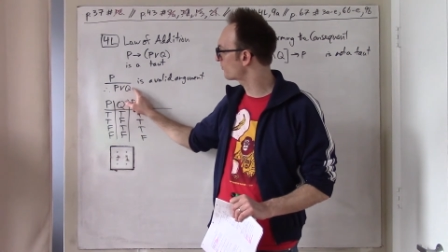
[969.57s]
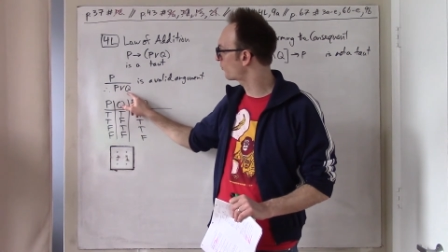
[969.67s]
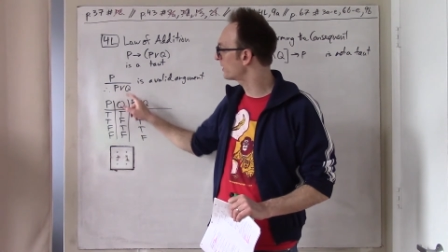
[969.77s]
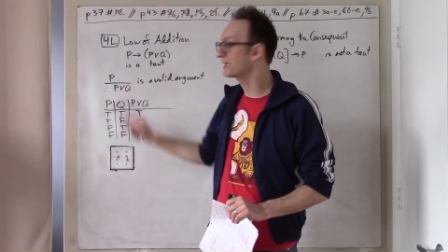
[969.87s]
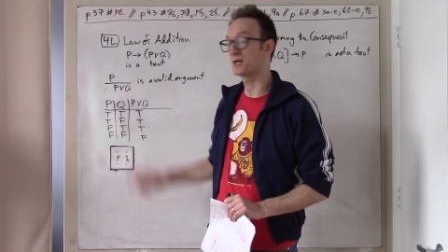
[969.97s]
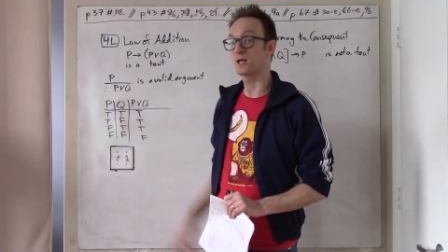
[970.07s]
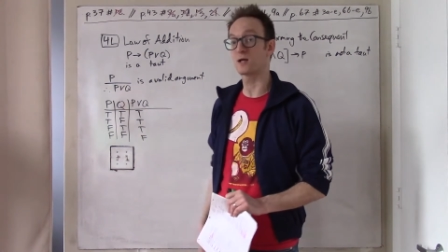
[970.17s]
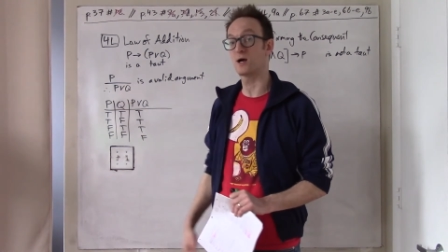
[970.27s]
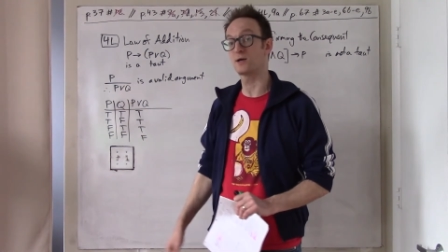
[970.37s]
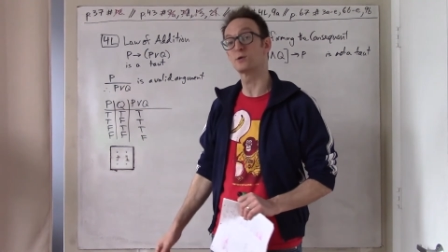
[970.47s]
of weakening
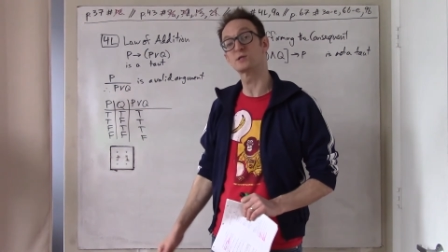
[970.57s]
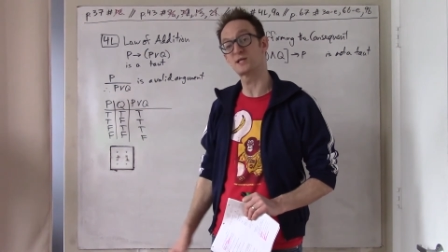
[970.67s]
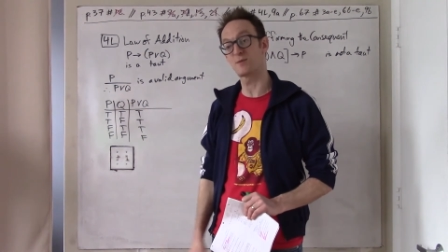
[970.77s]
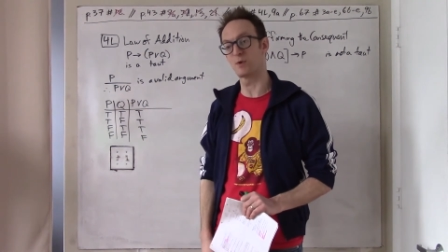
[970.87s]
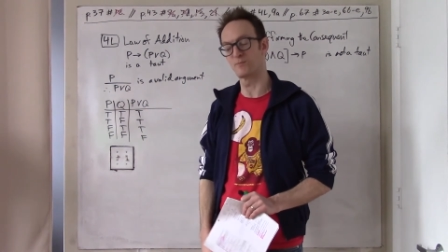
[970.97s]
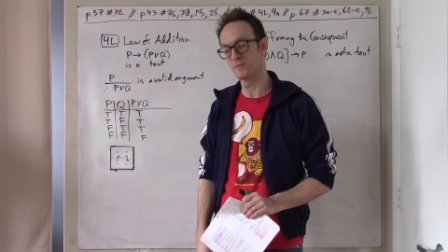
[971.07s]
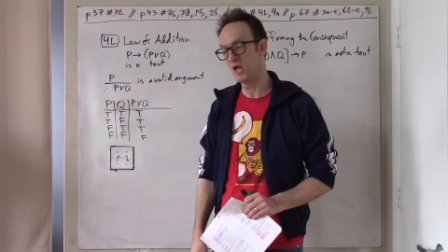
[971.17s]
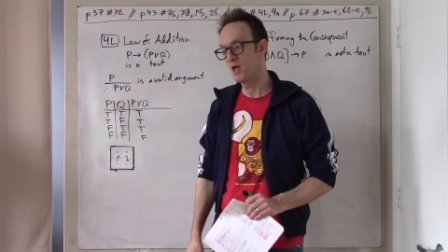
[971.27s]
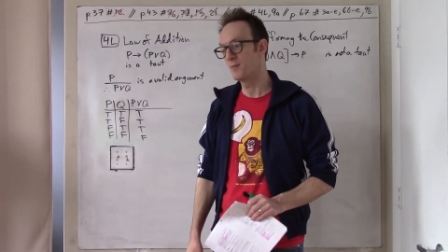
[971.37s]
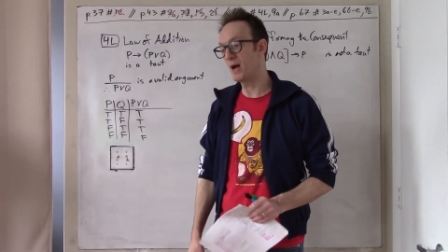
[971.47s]
uh, your statement.
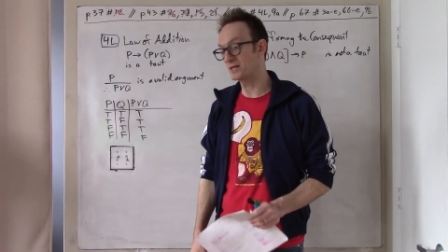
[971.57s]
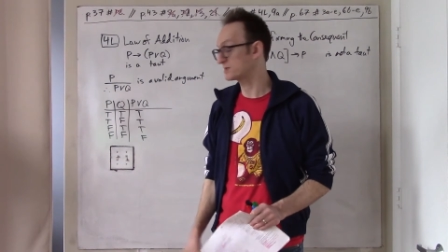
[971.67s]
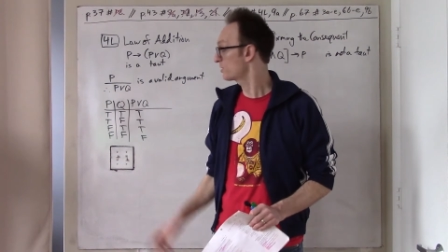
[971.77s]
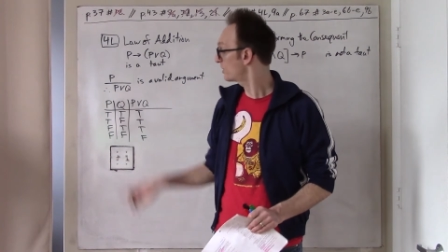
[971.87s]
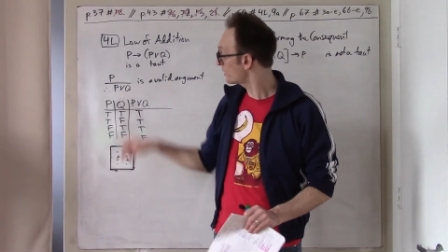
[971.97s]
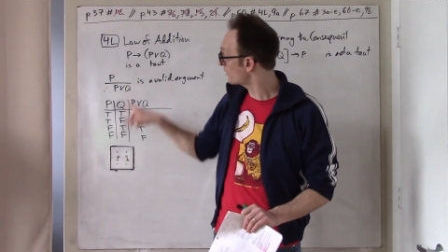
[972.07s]
But though you